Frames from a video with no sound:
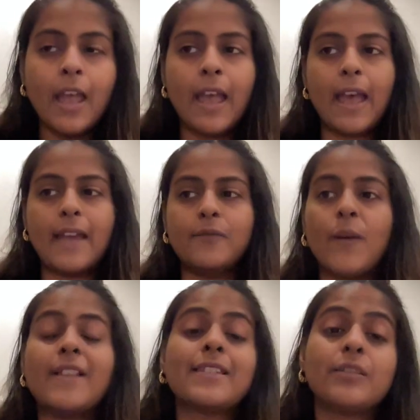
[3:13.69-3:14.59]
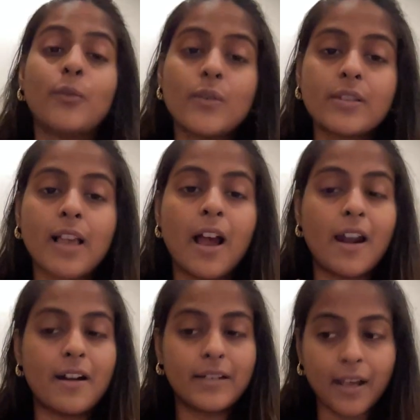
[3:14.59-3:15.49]
And once those
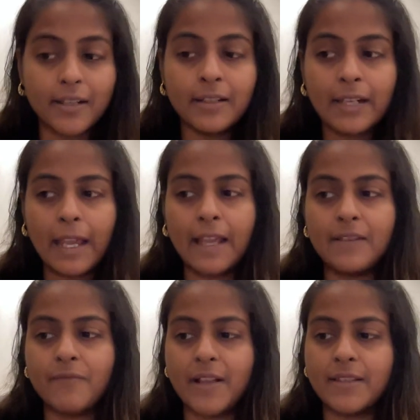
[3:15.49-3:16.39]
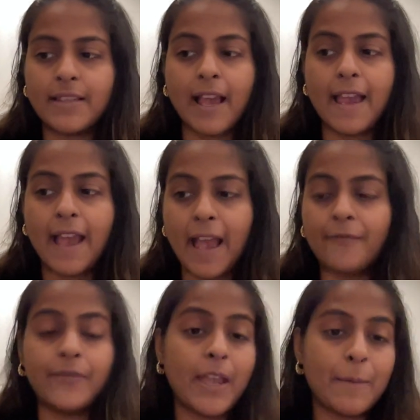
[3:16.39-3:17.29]
are done, and once I
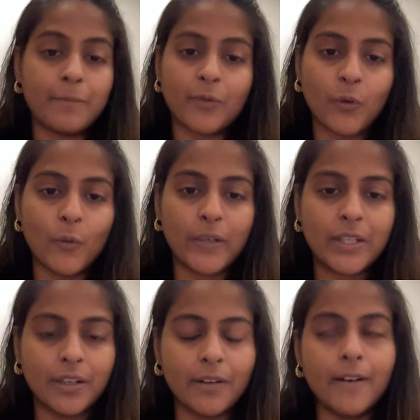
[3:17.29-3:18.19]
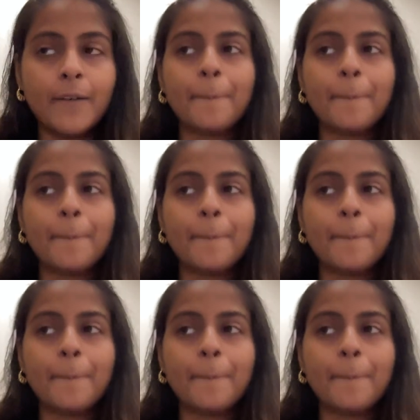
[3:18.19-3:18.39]
have them over here,